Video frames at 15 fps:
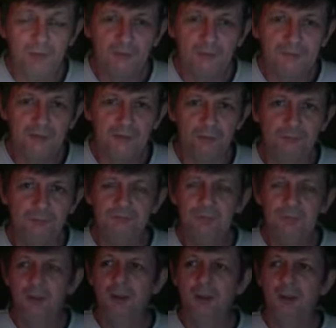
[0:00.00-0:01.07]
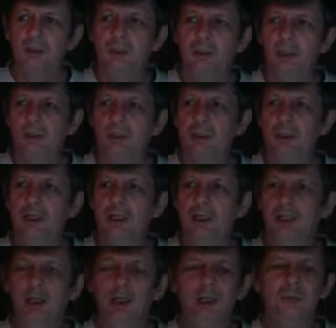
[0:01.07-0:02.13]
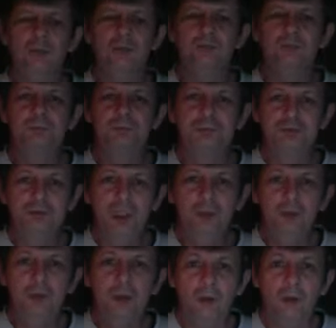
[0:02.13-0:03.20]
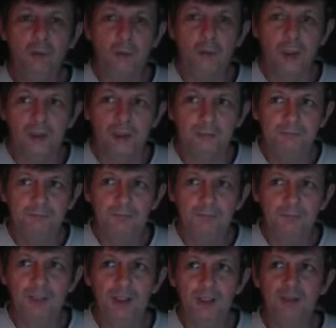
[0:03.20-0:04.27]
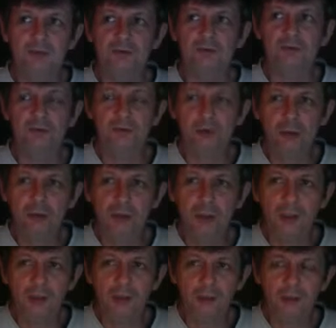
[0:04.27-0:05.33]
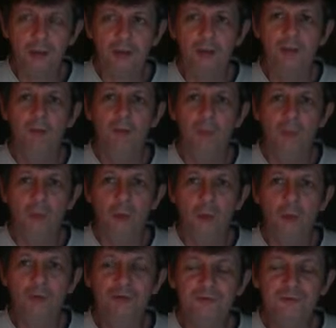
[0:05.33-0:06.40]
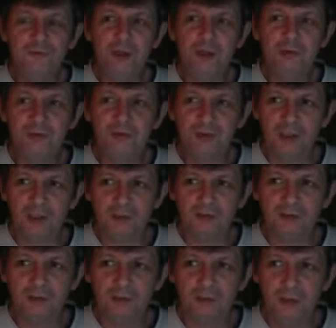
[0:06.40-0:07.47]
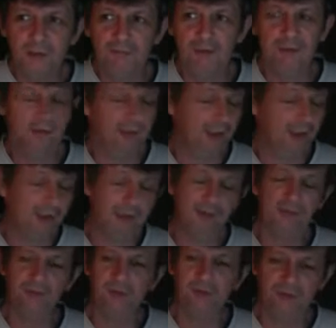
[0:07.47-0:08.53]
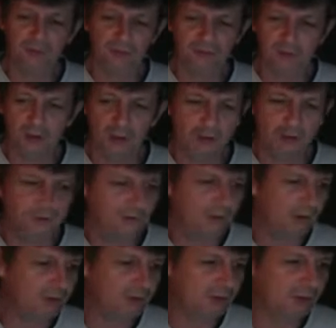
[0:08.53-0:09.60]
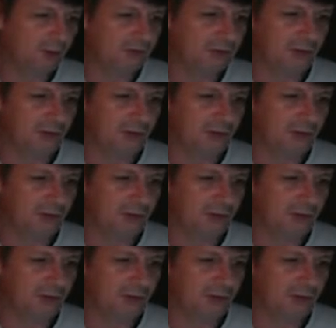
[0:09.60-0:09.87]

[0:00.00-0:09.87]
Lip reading: float. And I was blown away. It had a stronger, more defined taste than any other juice I'd tried. I bought